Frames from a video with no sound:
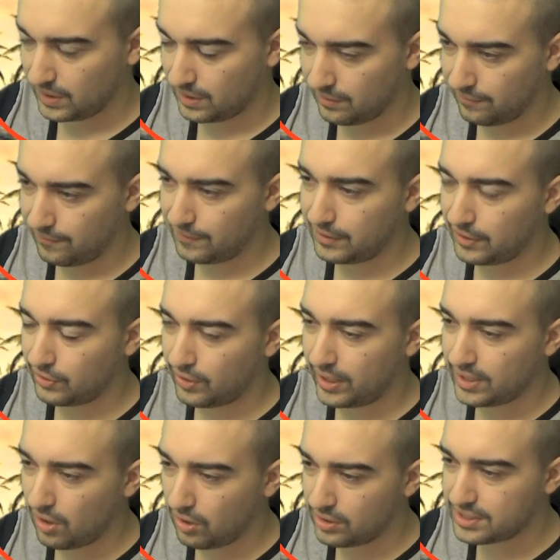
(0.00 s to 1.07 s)

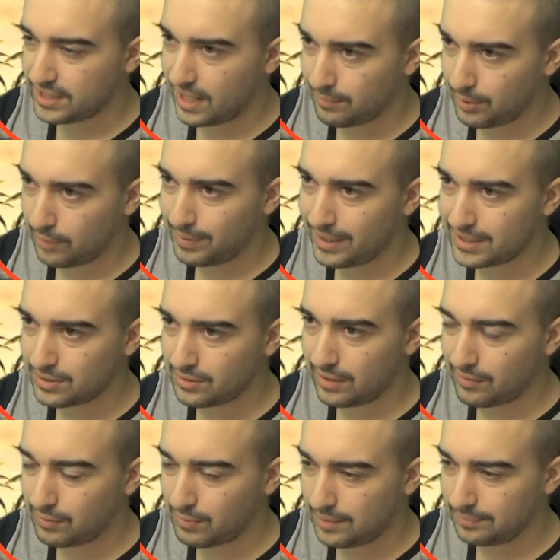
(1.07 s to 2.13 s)
$53 now per pixel,
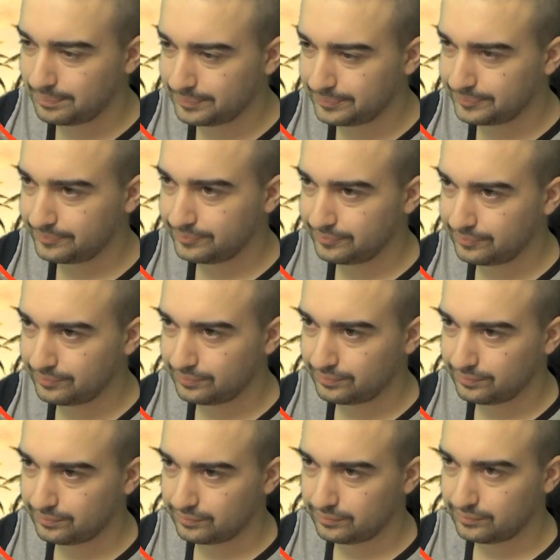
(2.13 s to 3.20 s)
everyone.
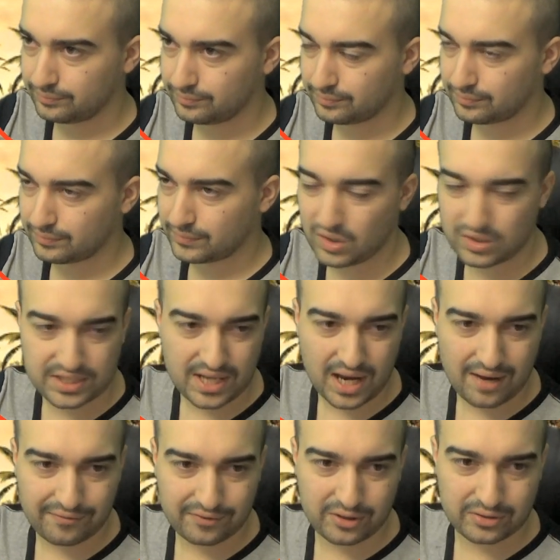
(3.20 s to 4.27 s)
Good
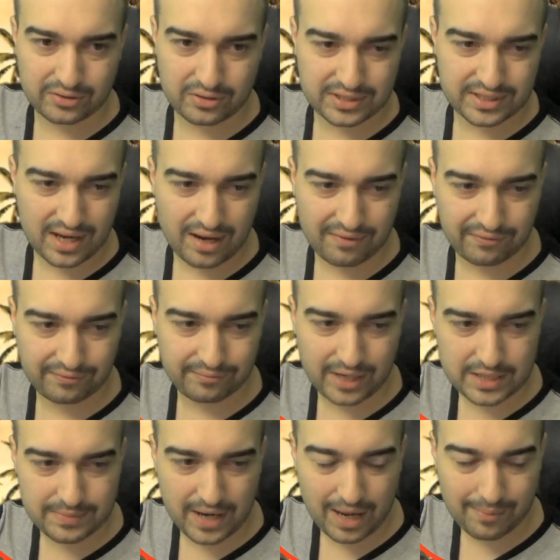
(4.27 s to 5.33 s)
stuff. Good, good stuff.
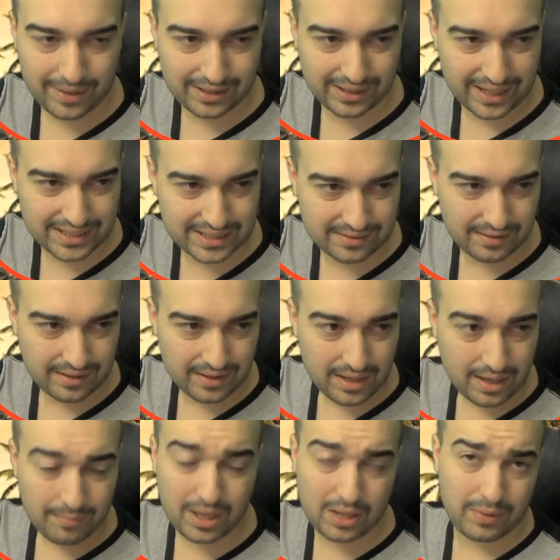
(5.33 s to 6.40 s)
Makes me happy, at least.
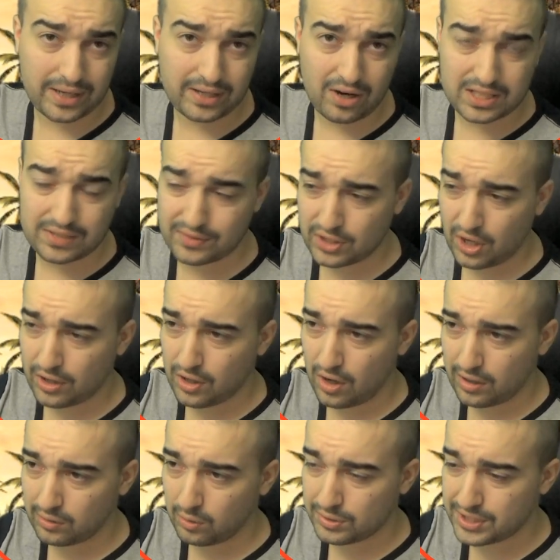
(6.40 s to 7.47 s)
By the way, guys, if you don't know, I
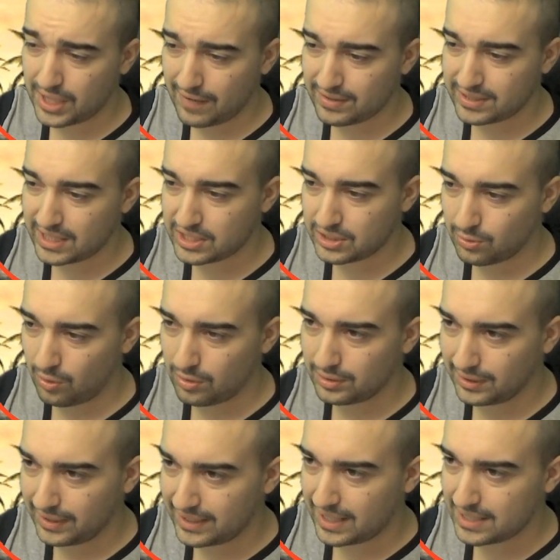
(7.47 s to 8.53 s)
also have a Discord.
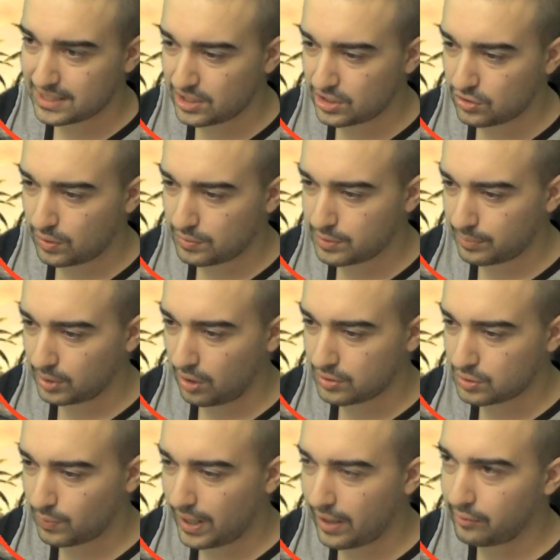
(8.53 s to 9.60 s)
Link is in the description below
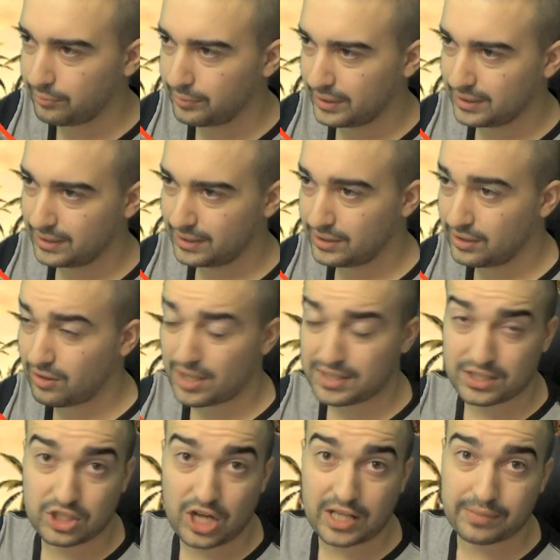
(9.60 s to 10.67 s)
as well. You guys
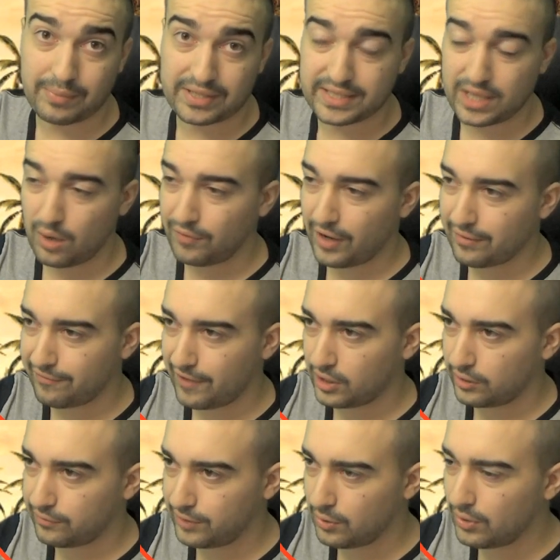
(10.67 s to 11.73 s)
can chat to myself and
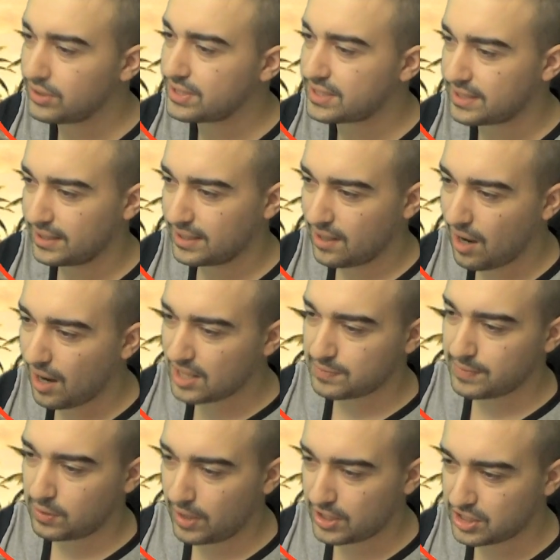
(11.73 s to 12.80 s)
fellow viewers, ask
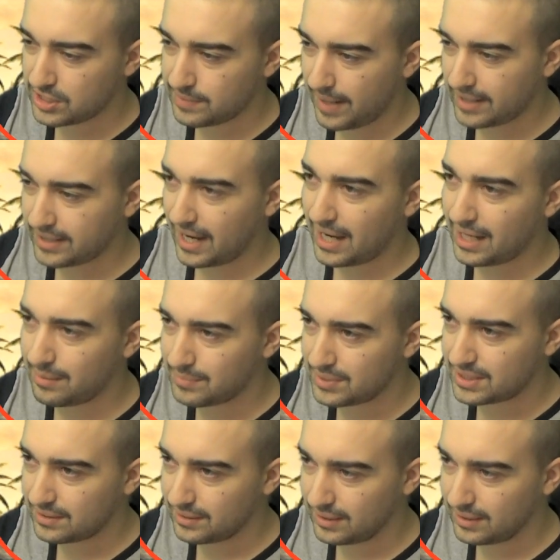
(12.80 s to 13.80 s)
me questions about games,